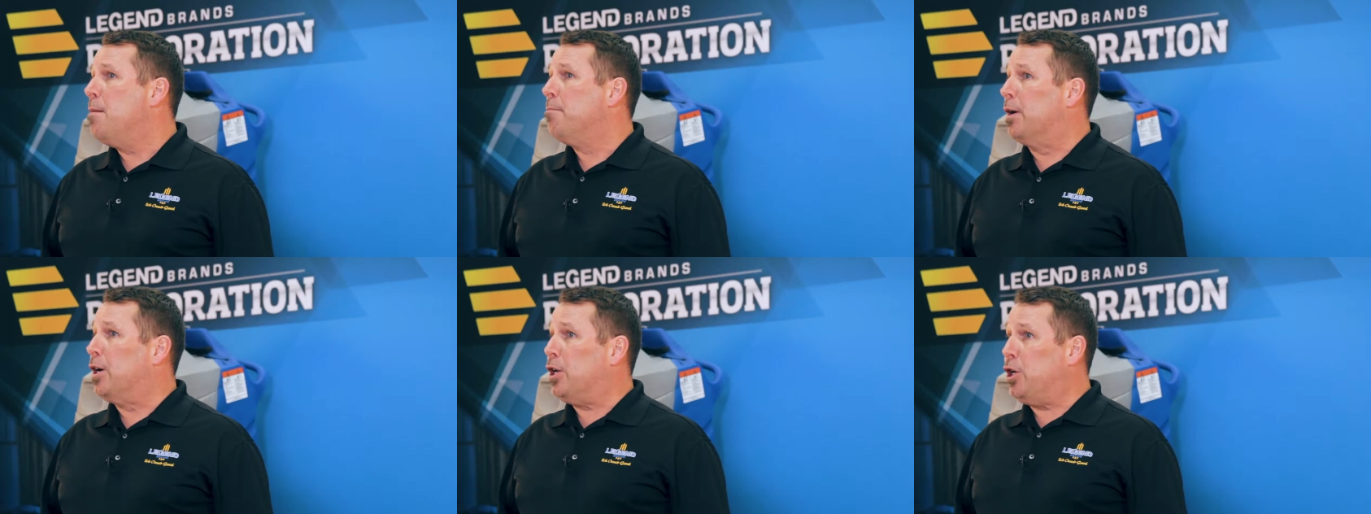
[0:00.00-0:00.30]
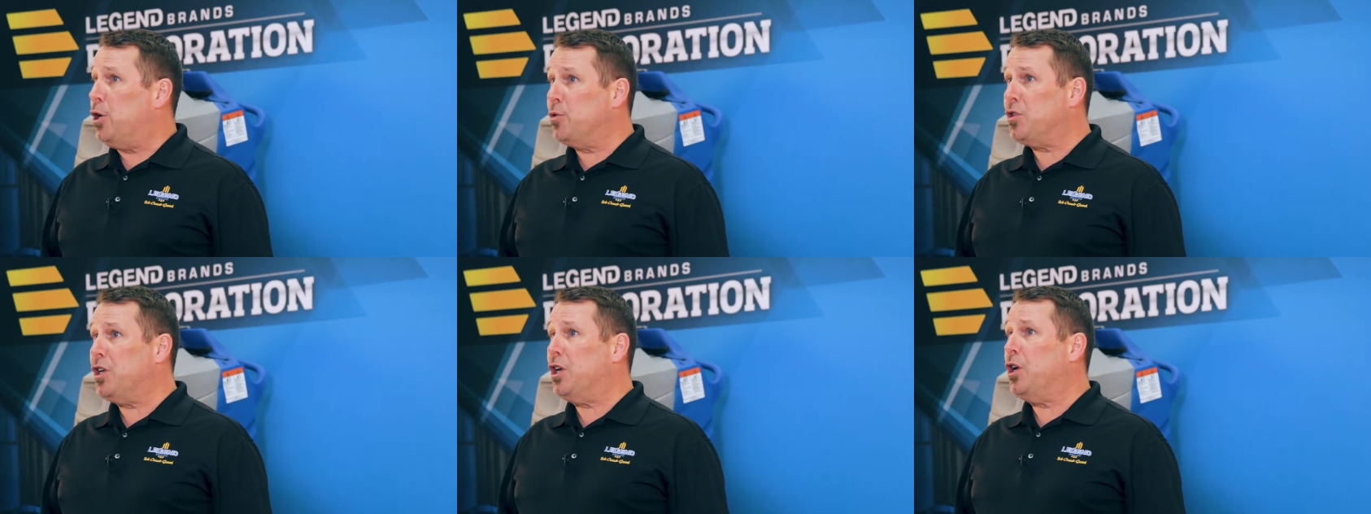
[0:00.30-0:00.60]
But
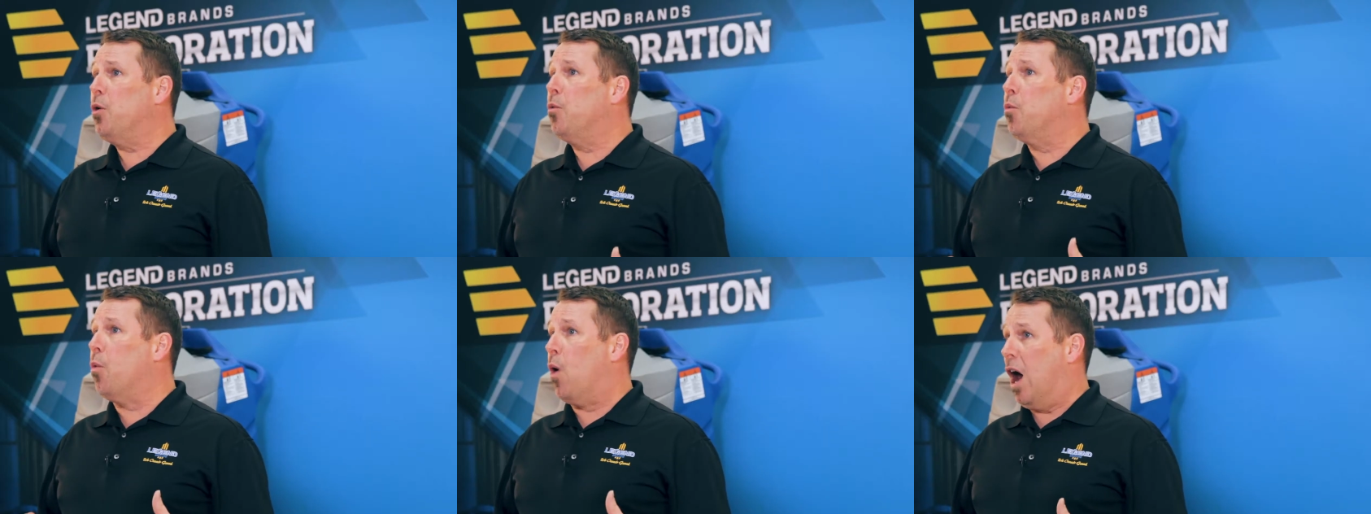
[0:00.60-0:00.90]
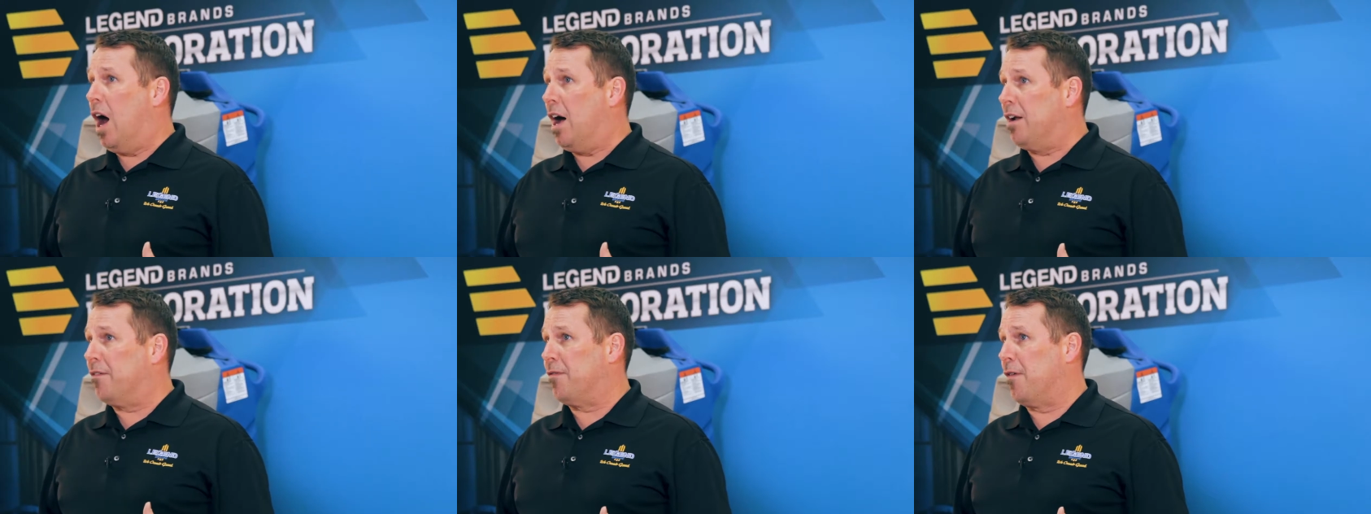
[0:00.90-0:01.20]
using a
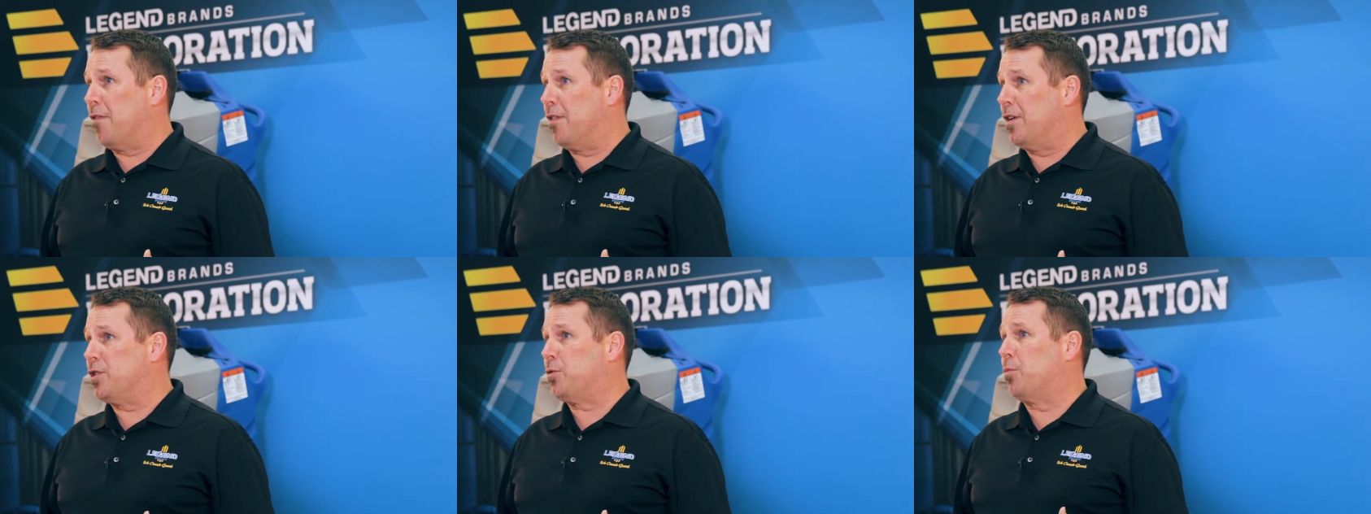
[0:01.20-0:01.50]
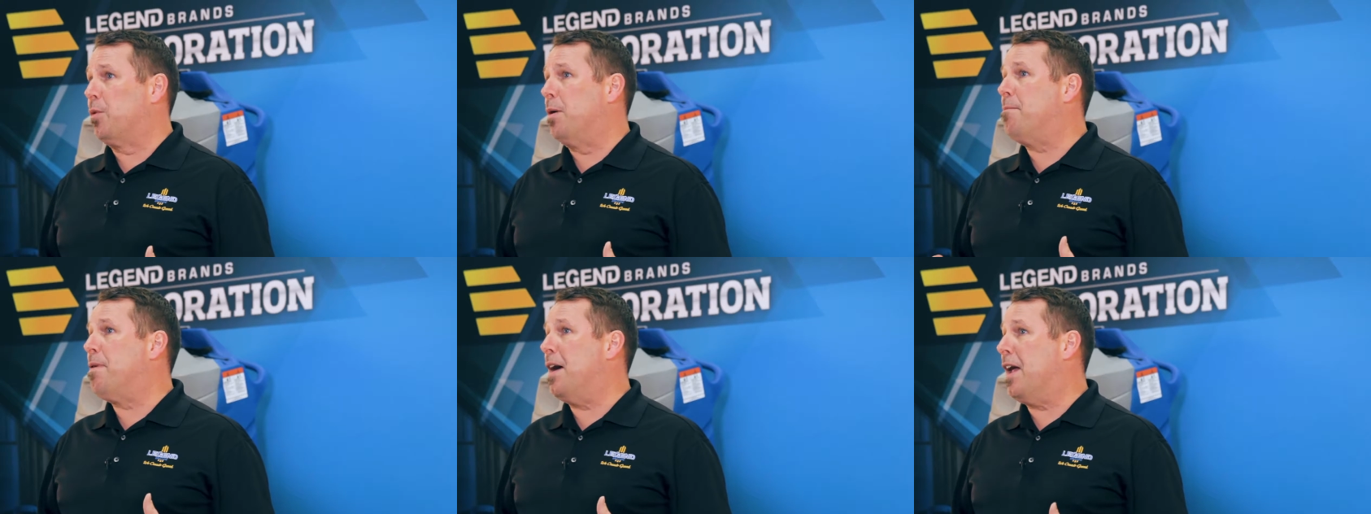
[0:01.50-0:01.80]
wand for this
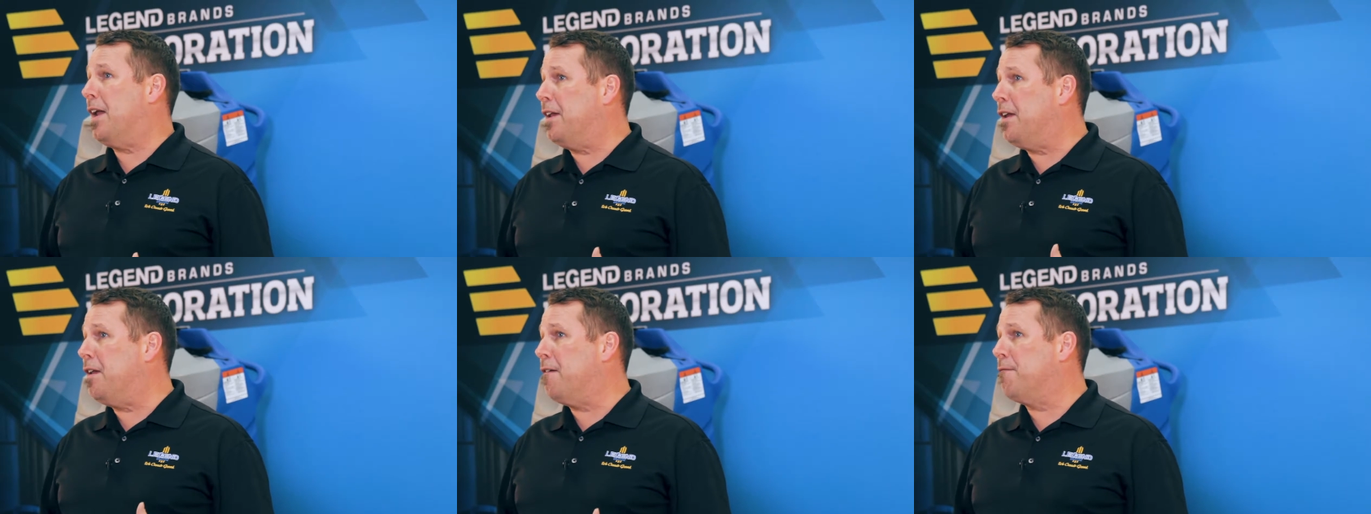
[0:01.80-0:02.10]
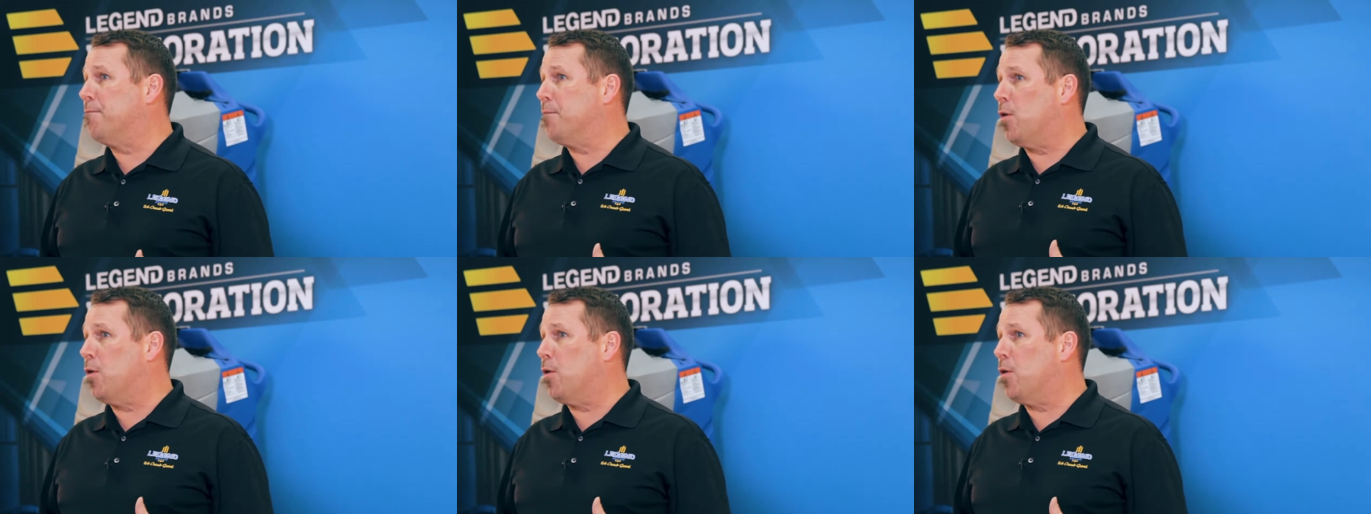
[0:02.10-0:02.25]
repetitive